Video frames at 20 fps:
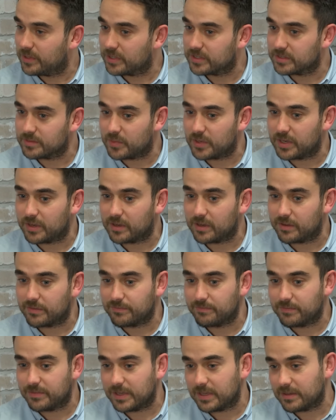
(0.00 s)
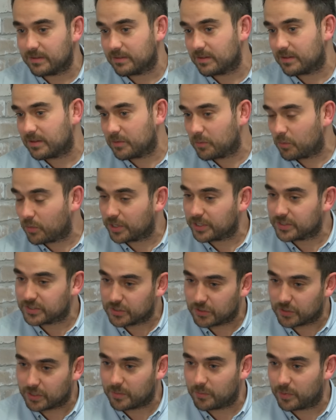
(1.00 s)
You know, there's been one or
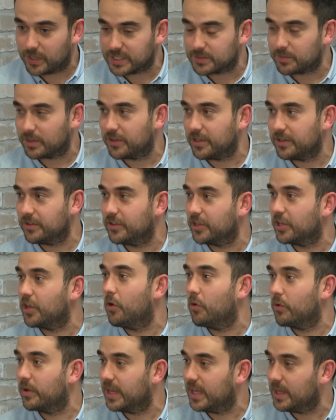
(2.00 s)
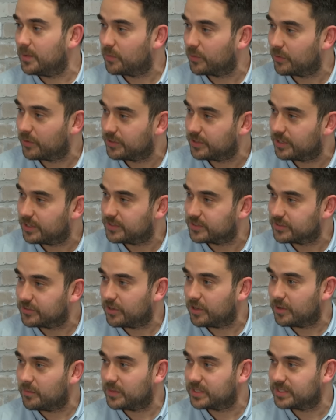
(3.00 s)
two complaints about the goalkeeper and
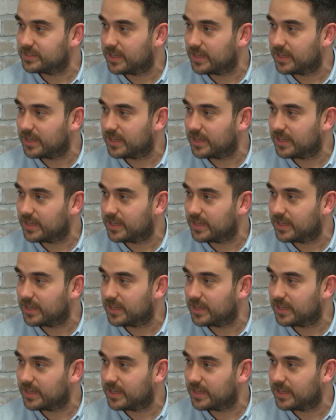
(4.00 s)
certain